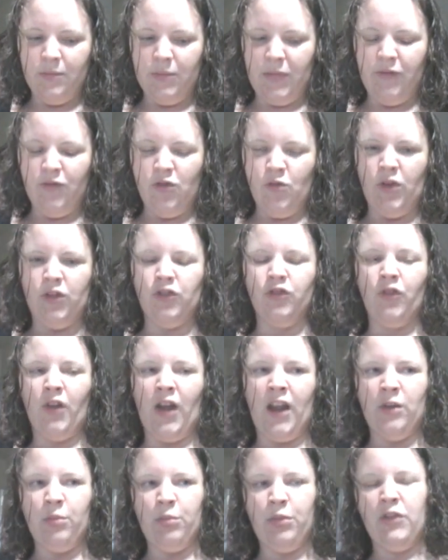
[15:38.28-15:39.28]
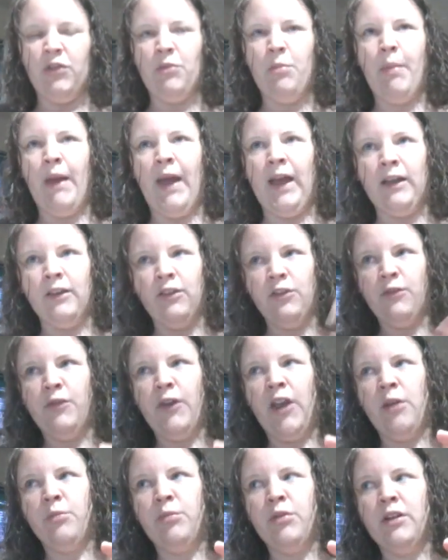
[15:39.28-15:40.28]
even though I try to put the back of the
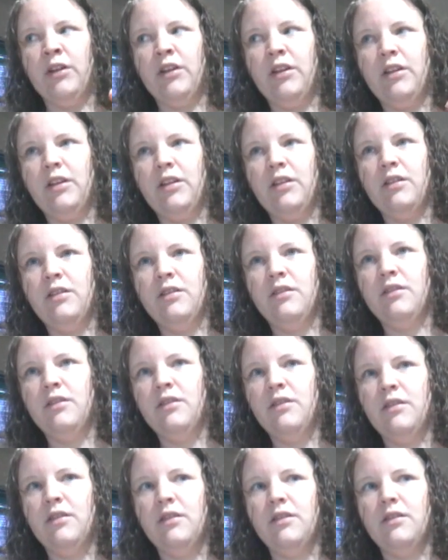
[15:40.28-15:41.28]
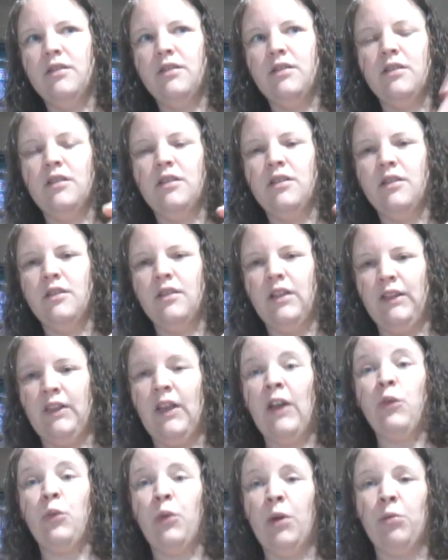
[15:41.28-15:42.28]
fabric, like
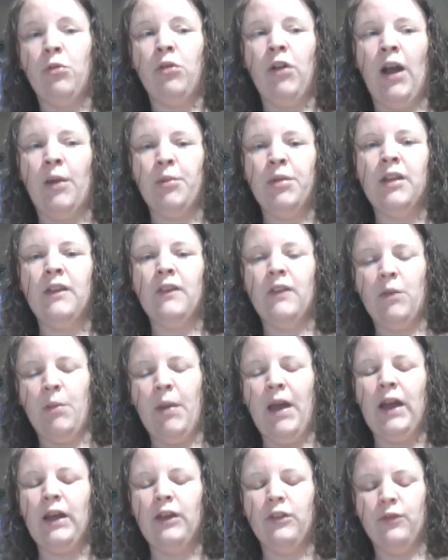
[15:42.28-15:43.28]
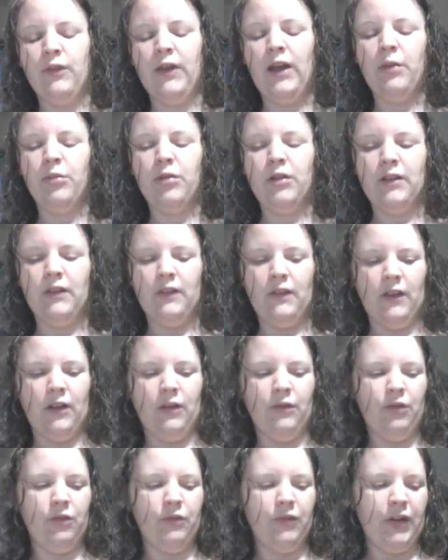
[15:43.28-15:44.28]
that's where I'm grabbing, is the back of the fabric instead
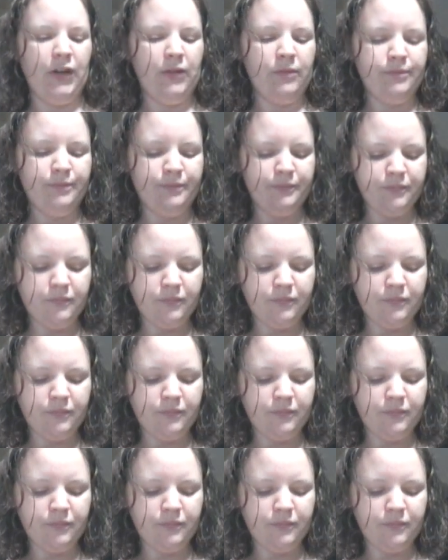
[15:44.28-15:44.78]
of the front.